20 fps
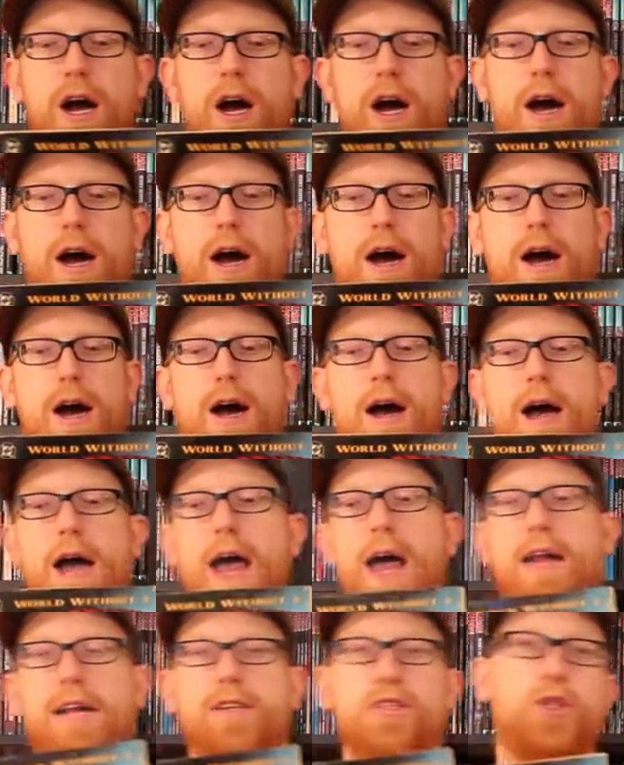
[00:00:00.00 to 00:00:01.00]
Uh,
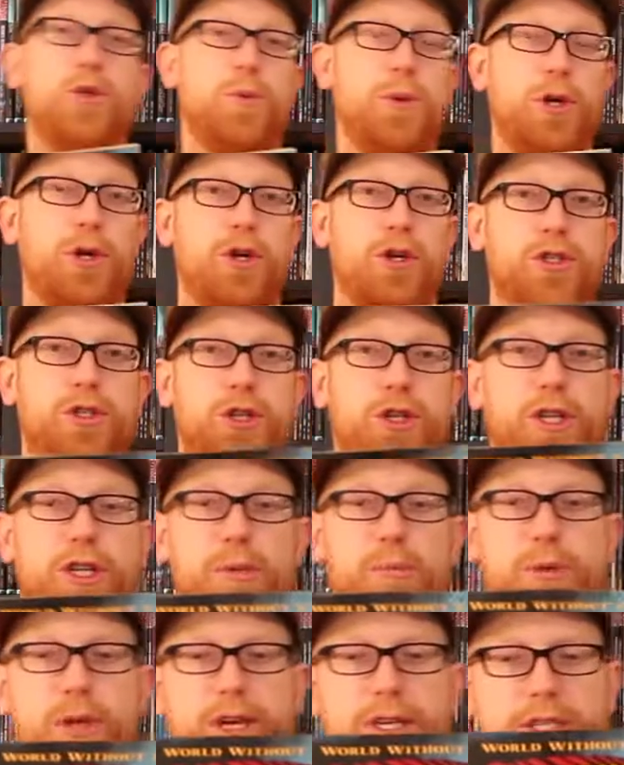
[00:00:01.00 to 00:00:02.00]
and Supergirl
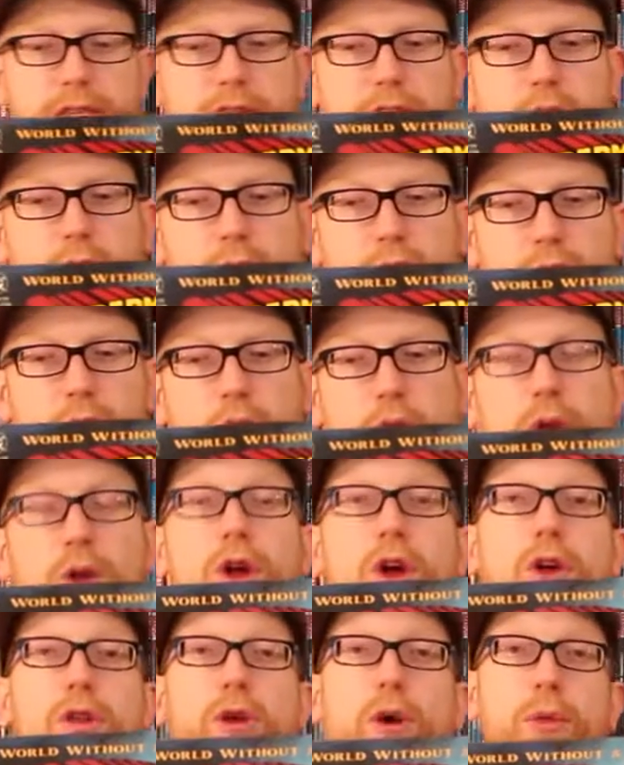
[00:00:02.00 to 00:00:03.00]
certainly plays a, a
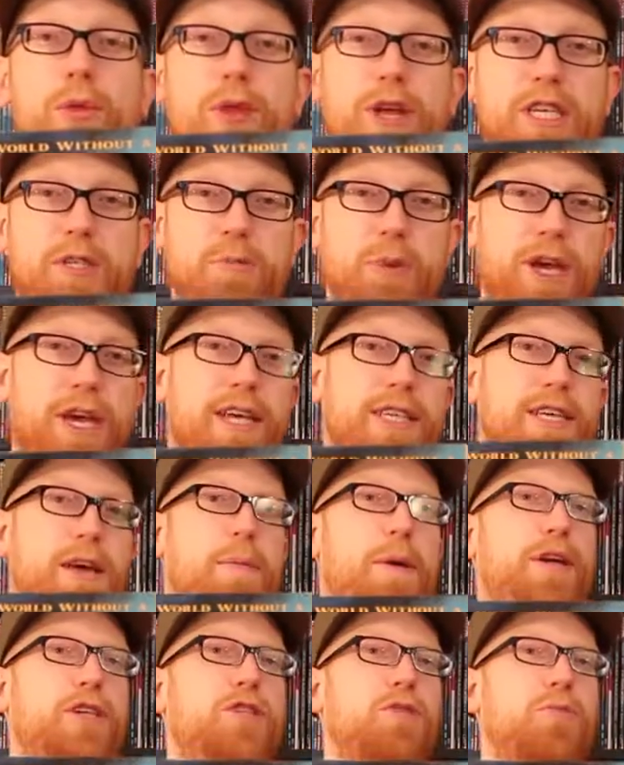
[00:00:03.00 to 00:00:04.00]
role, though this being, as
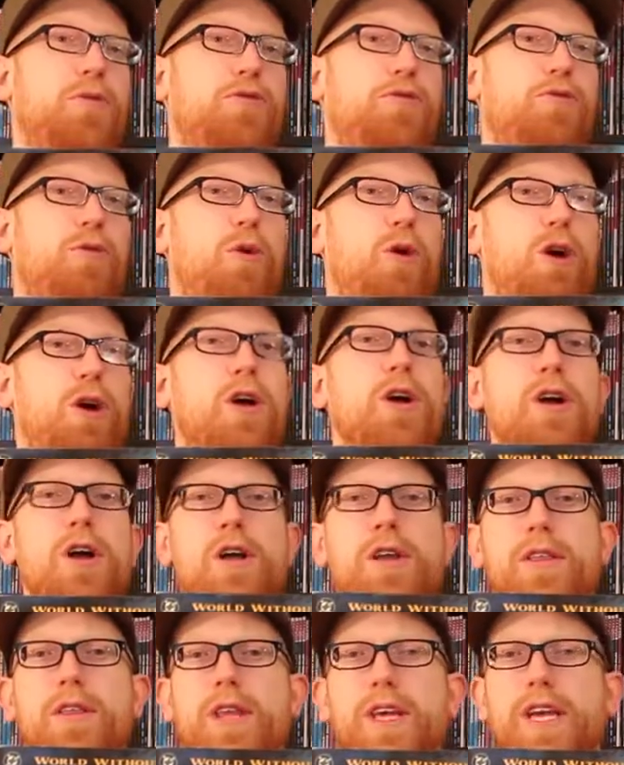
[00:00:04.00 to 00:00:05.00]
I mentioned before,
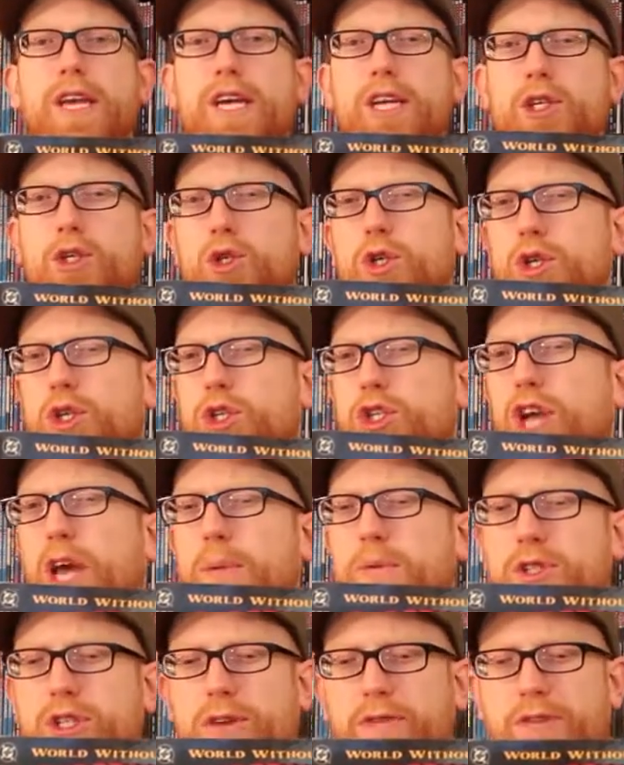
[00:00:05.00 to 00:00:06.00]
the sort of
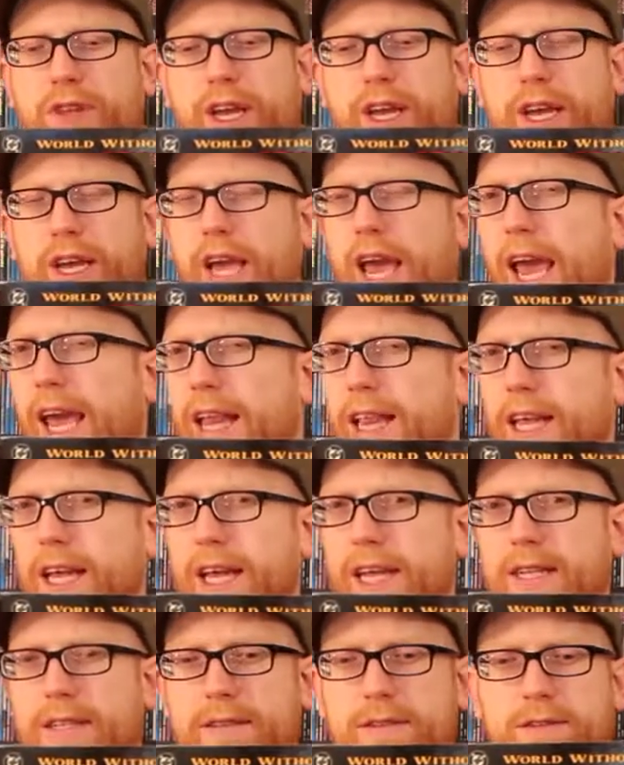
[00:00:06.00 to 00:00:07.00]
shape-shifting
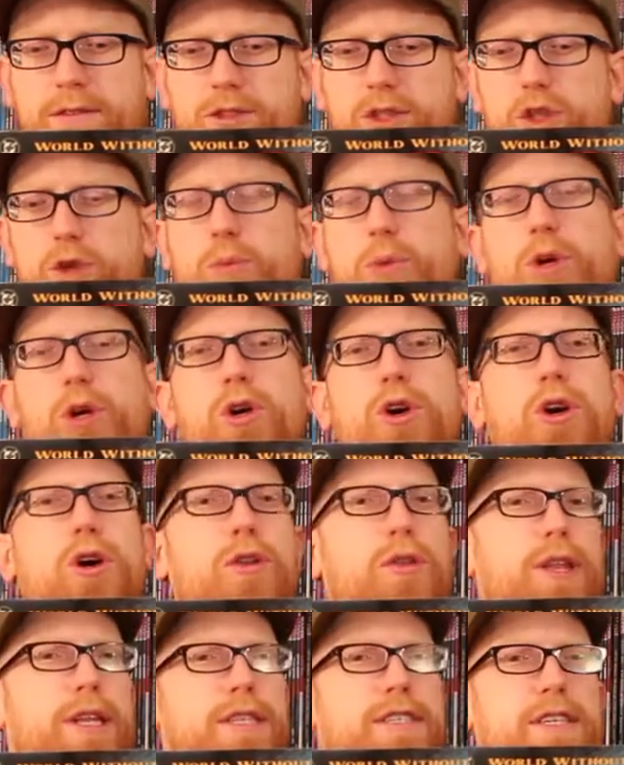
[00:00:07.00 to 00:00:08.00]
alien
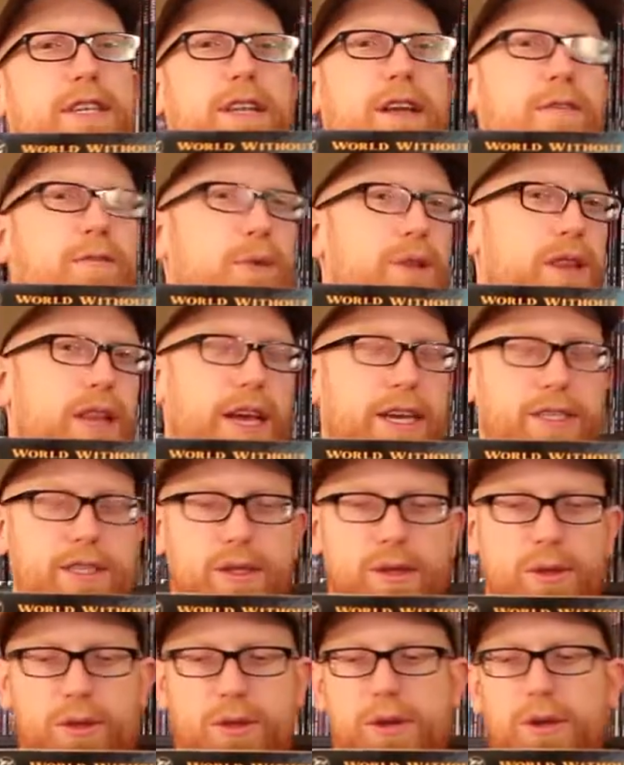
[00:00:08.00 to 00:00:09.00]
Supergirl that's in love with
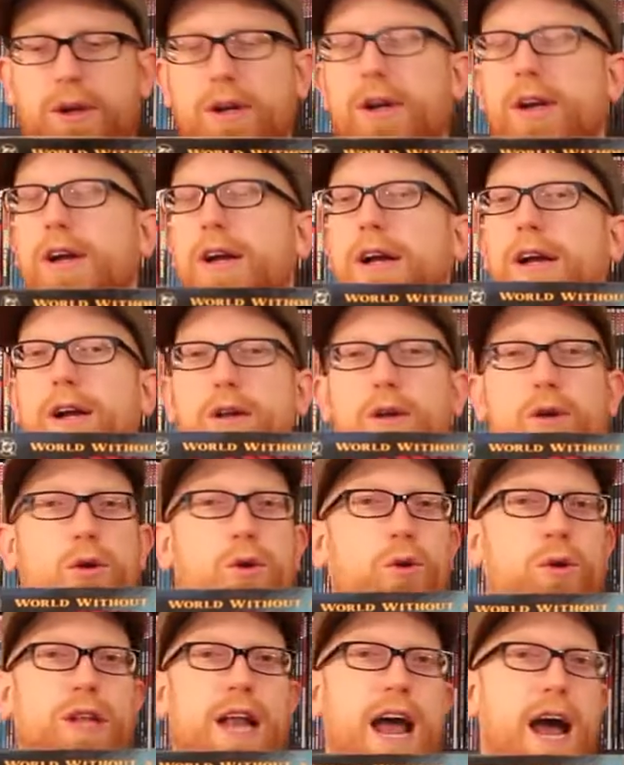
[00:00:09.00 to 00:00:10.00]
Lex Luthor,
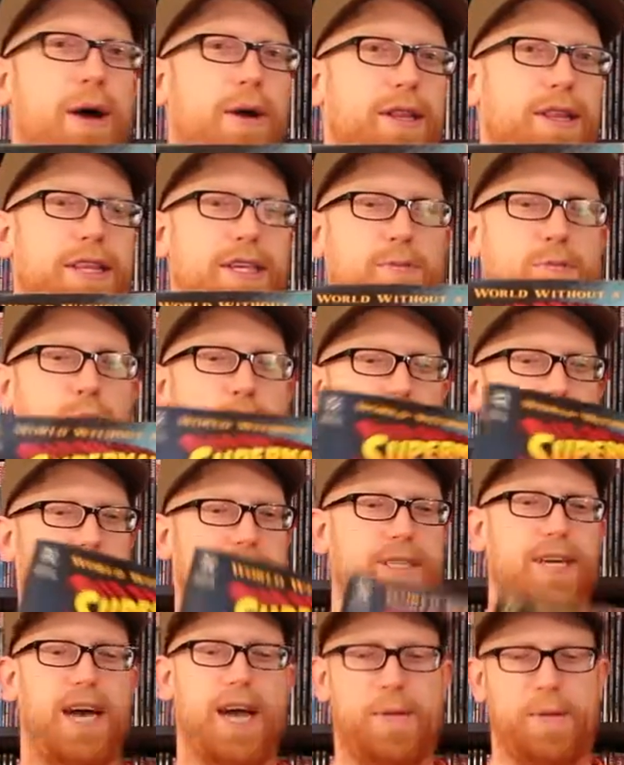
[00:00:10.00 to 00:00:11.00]
who now at this point
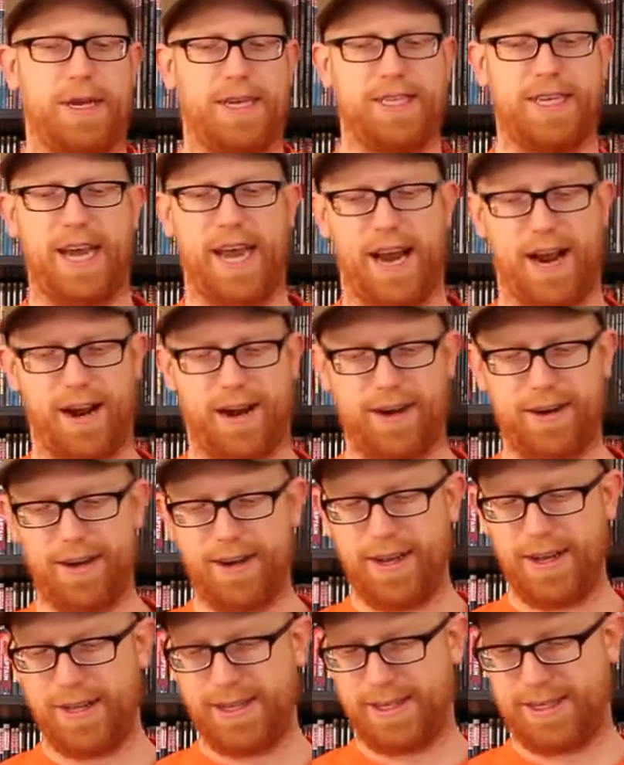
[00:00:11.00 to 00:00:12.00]
in time has hair.
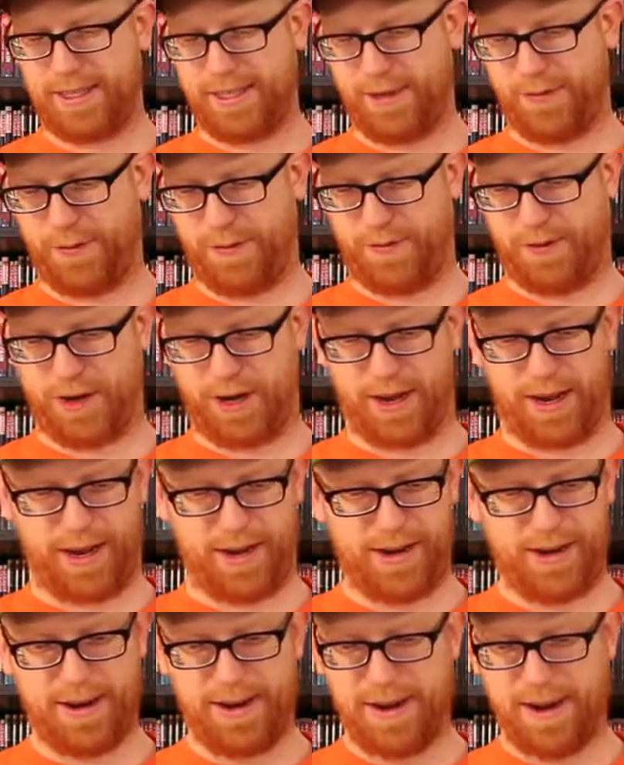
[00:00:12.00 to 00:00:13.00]
Let's see if we've got
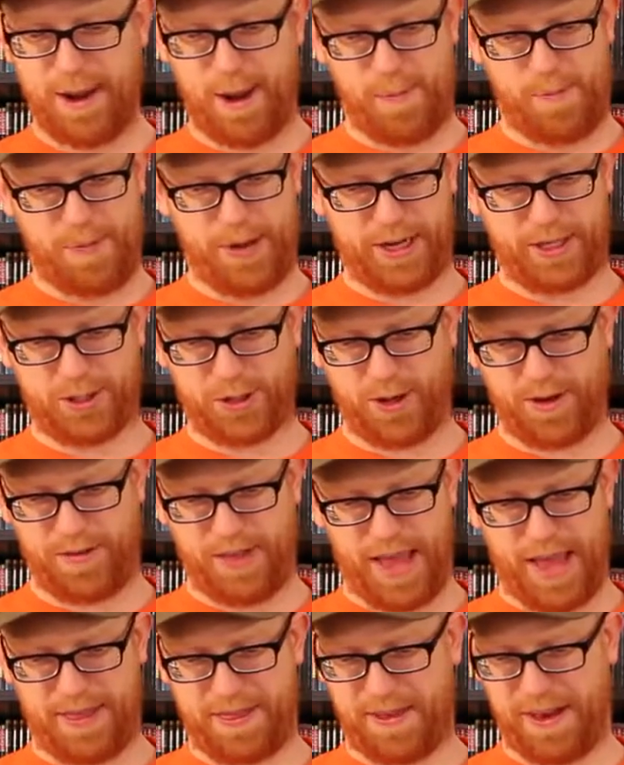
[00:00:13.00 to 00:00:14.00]
a, a picture
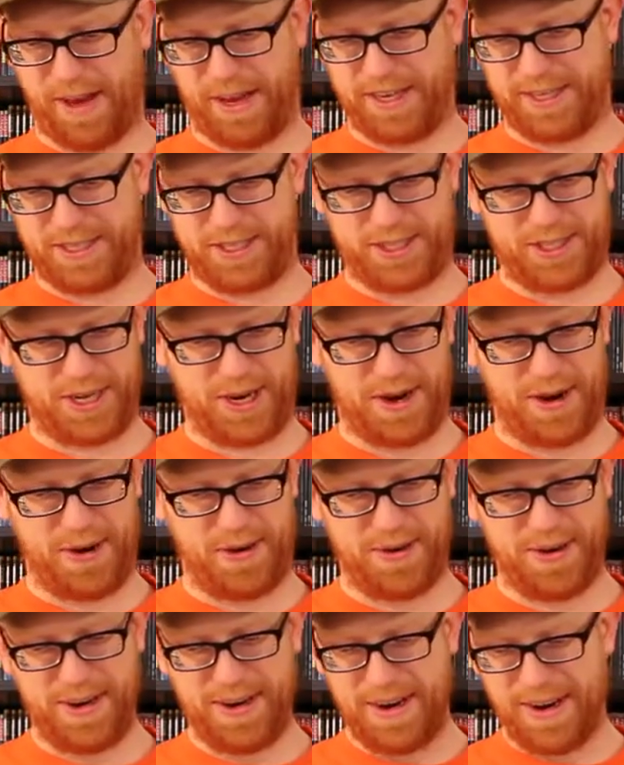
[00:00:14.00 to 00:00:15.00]
of that that I can
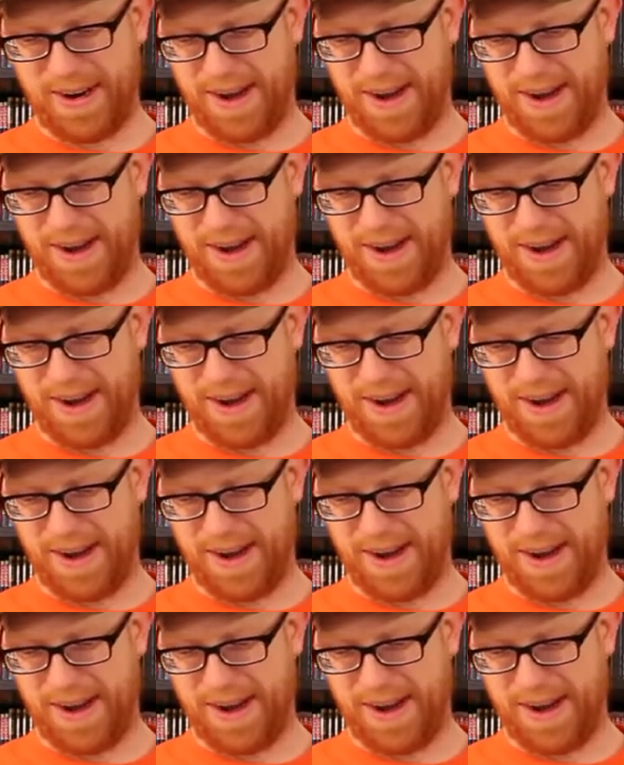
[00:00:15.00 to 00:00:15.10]
show.